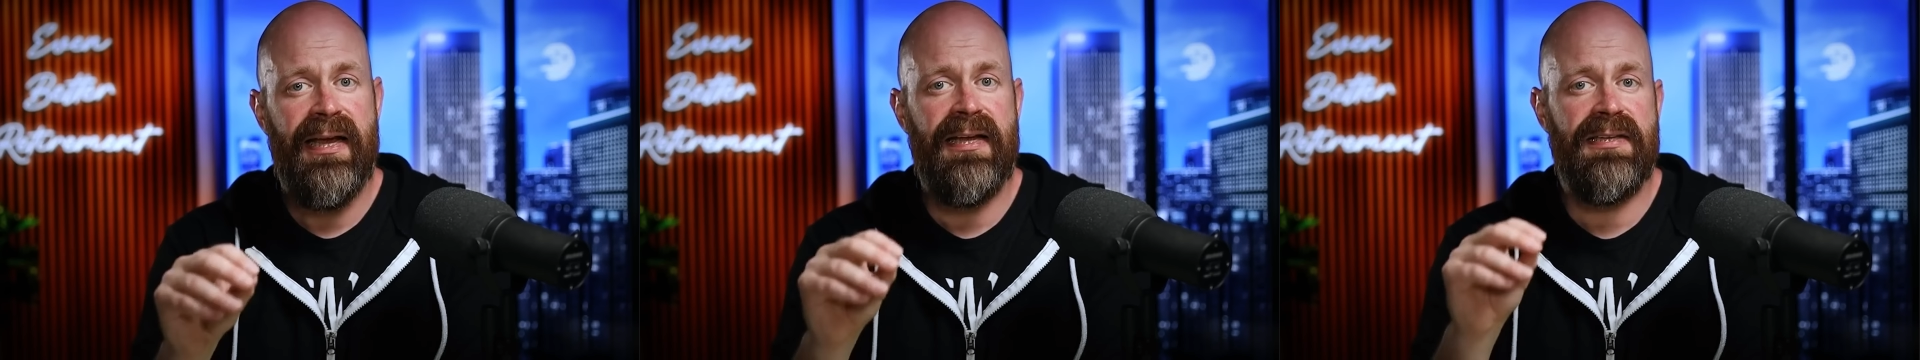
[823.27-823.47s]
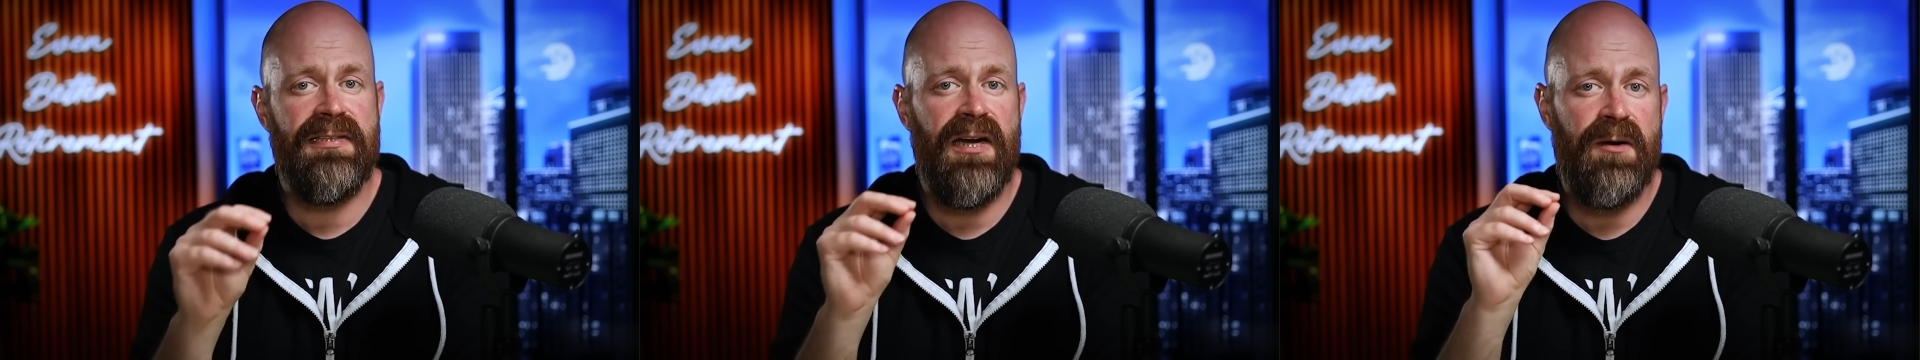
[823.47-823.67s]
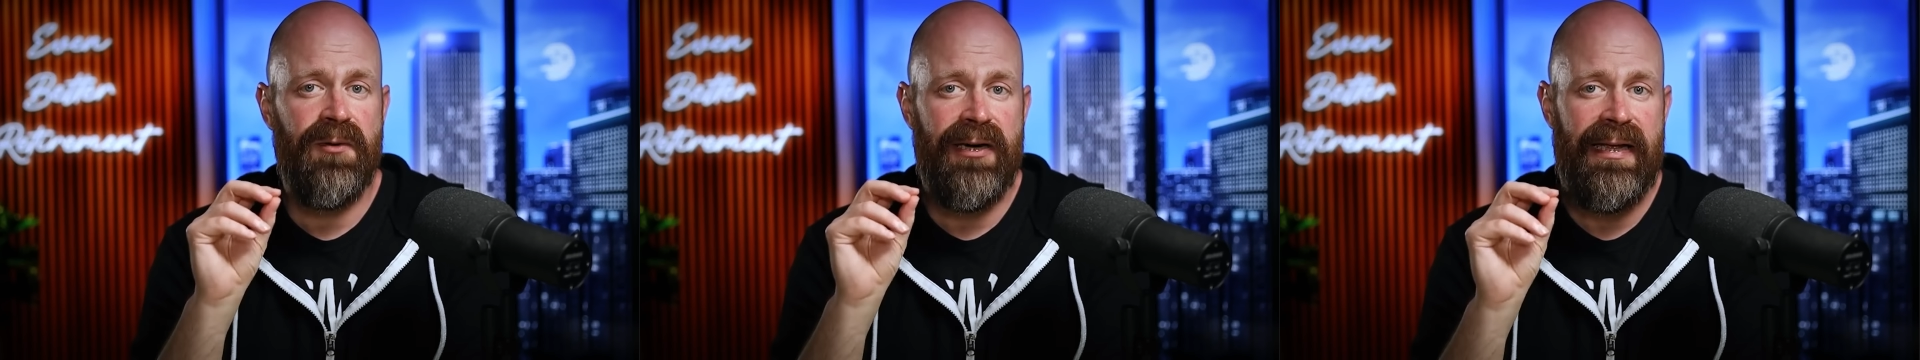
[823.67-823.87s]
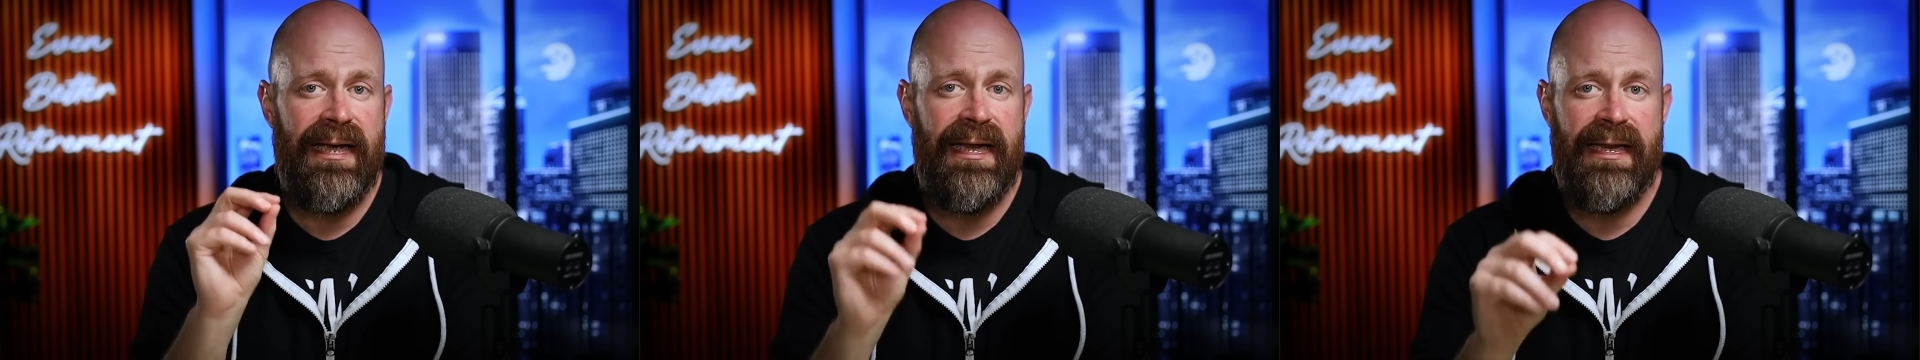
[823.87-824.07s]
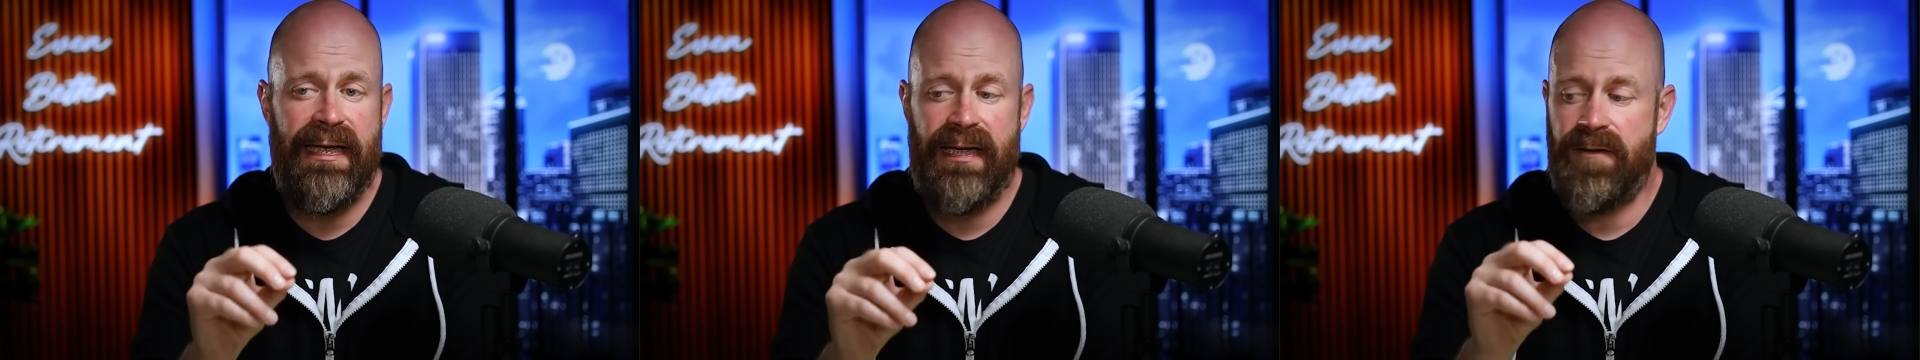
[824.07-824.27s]
It's not about
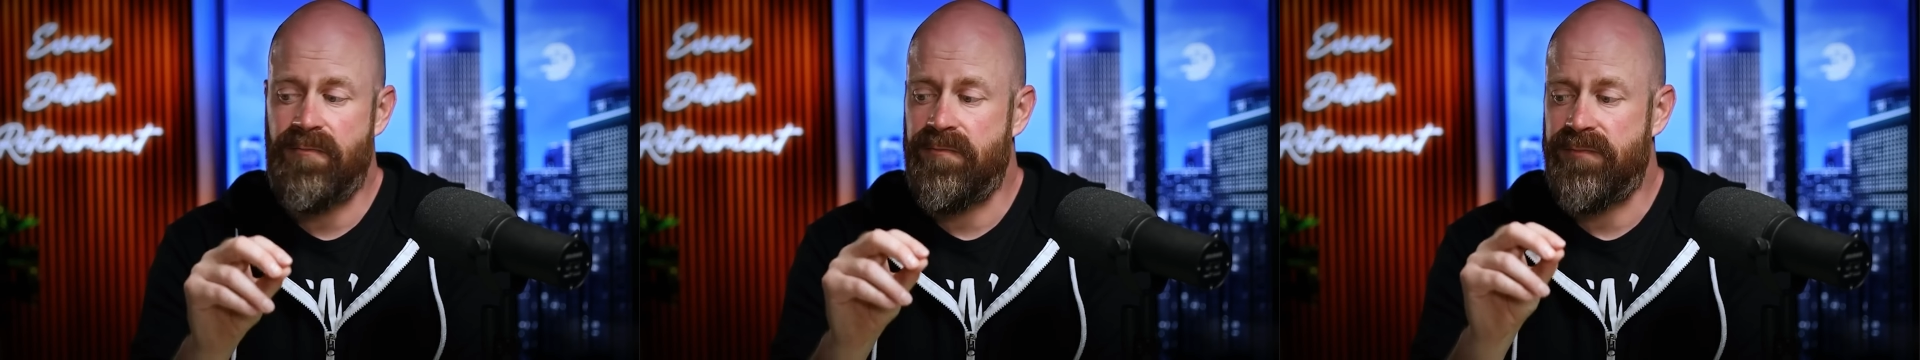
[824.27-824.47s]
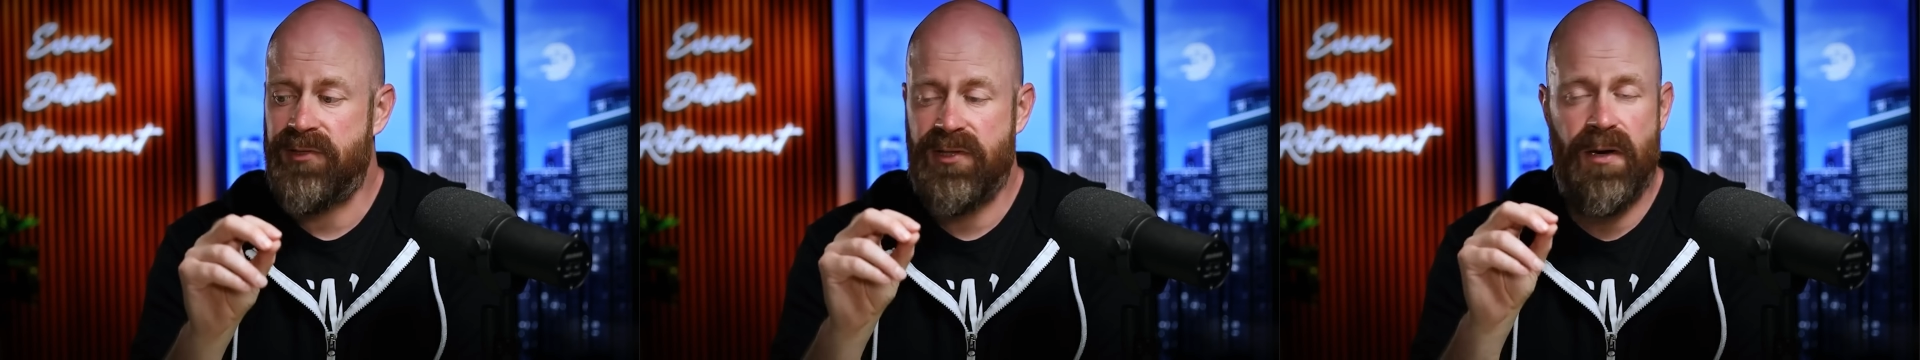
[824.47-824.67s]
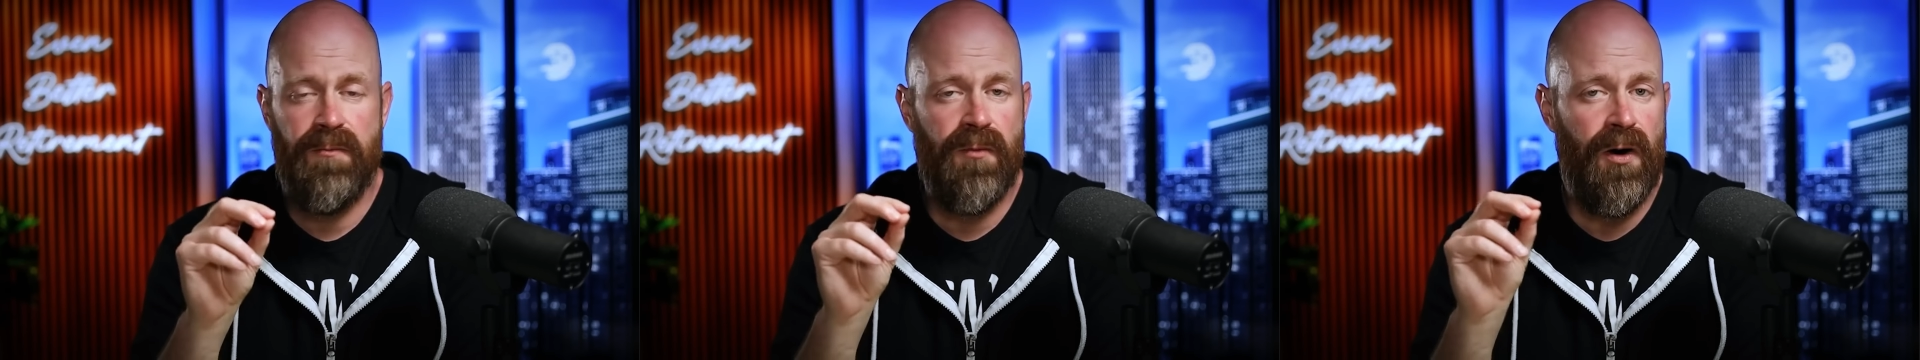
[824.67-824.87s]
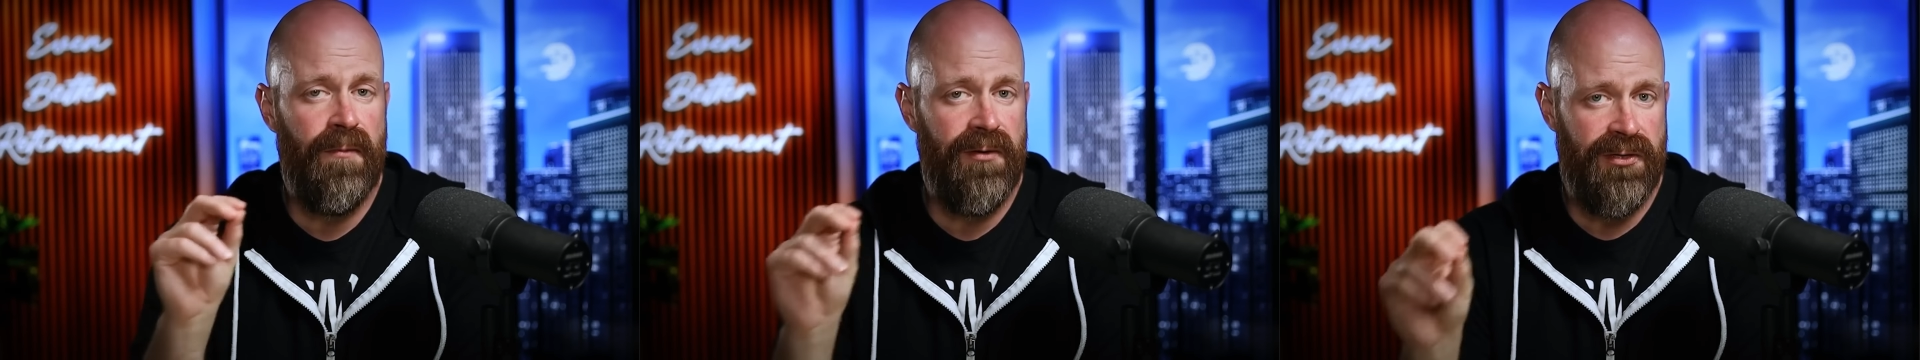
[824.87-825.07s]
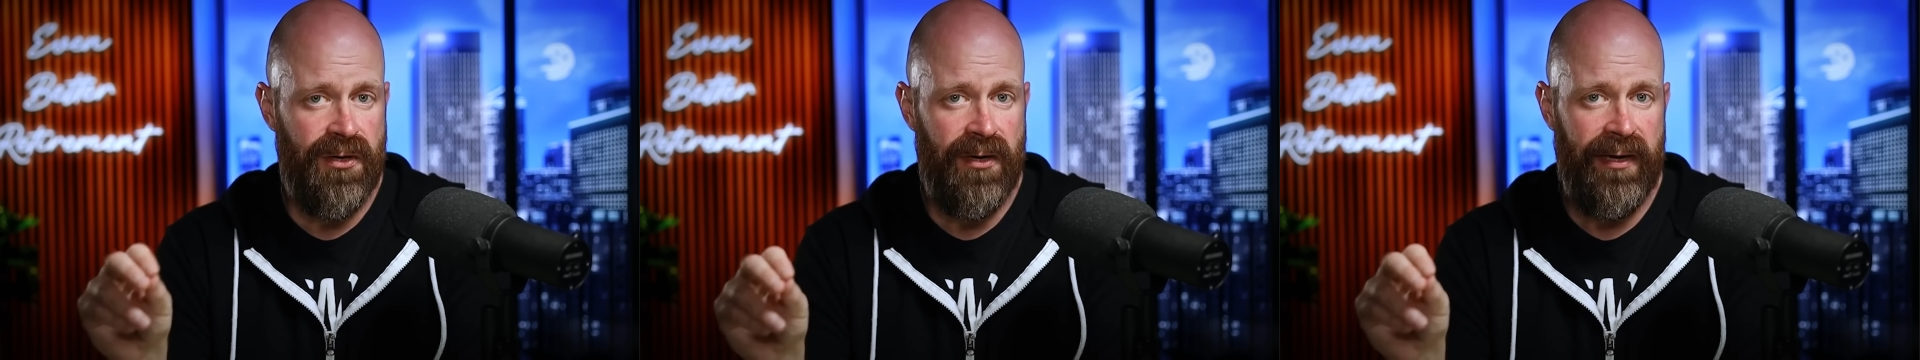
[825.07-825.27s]
hitting some
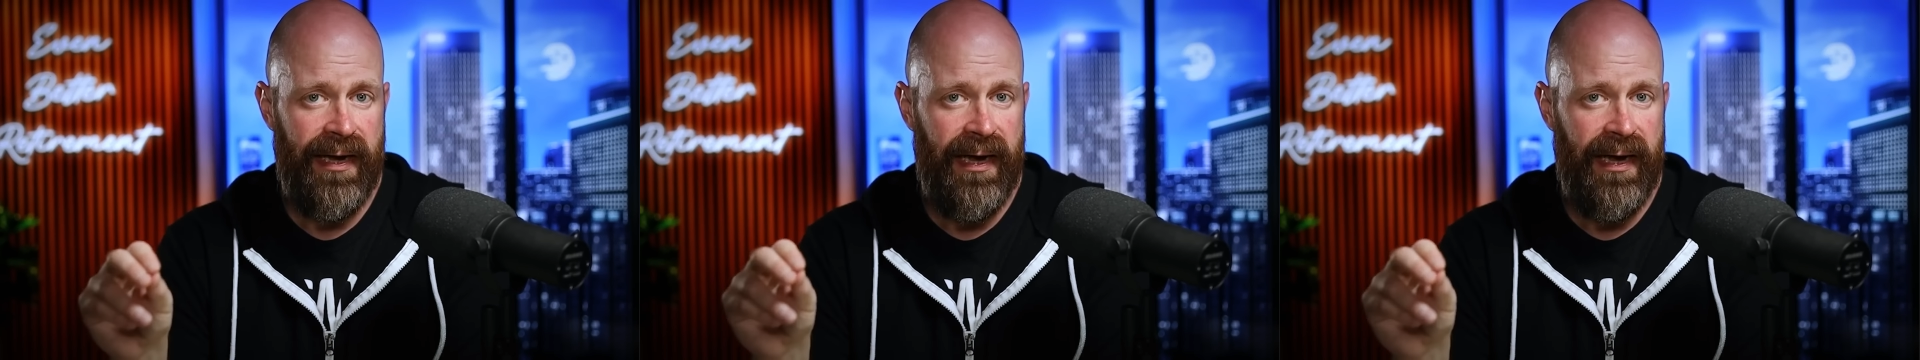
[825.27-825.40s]
arbitrary